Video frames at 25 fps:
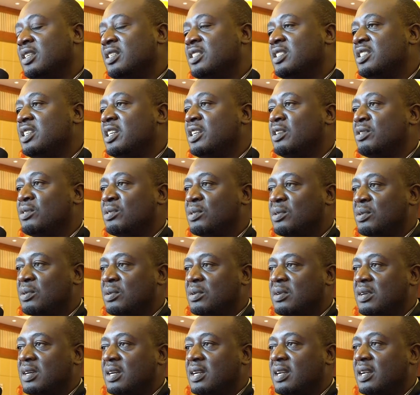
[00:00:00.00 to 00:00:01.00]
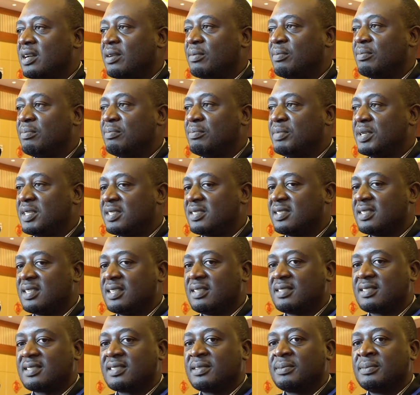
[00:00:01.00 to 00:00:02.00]
general club
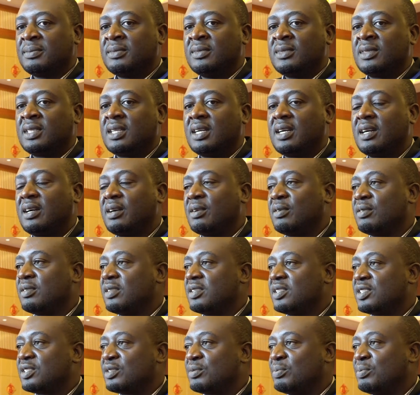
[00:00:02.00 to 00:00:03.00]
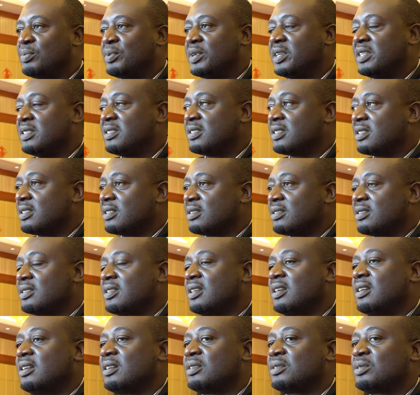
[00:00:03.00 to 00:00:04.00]
business. This brings us
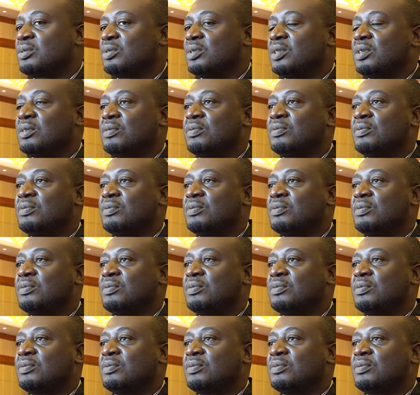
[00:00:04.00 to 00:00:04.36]
to the